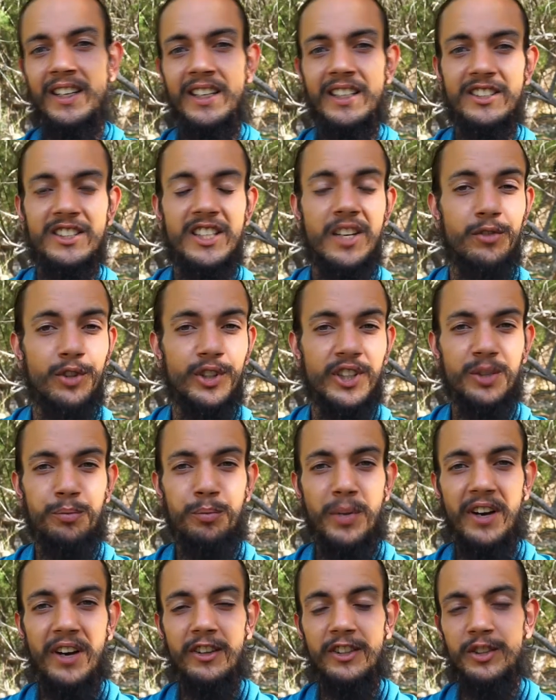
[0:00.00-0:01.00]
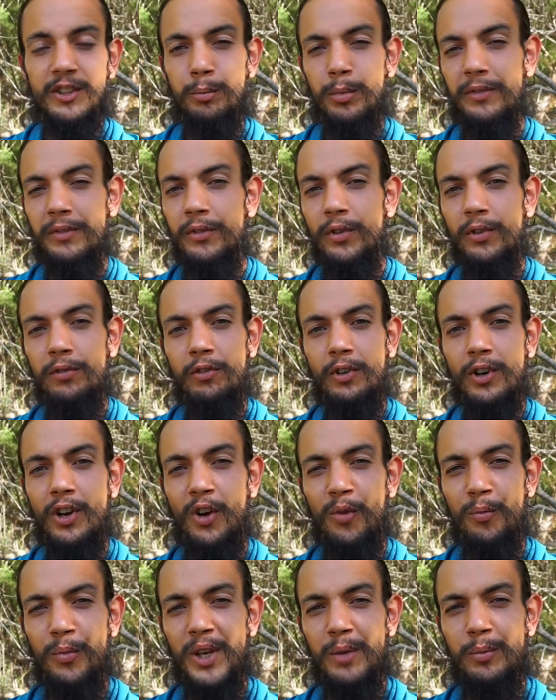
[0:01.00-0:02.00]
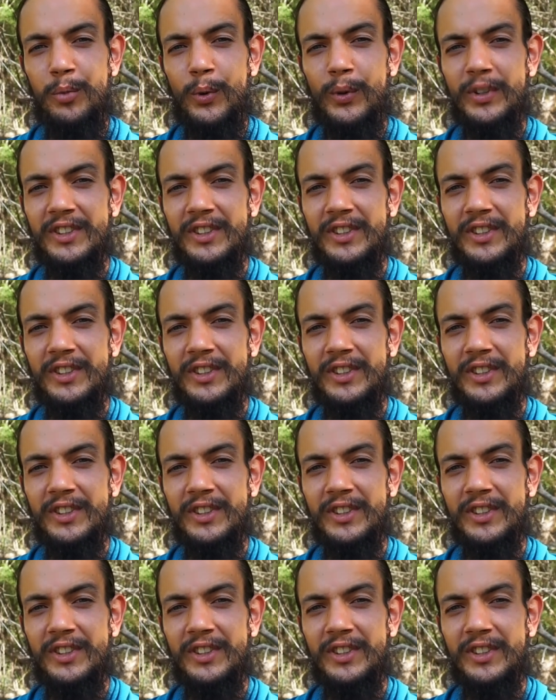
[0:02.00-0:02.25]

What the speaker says: it's never experienced it before for a lot of people,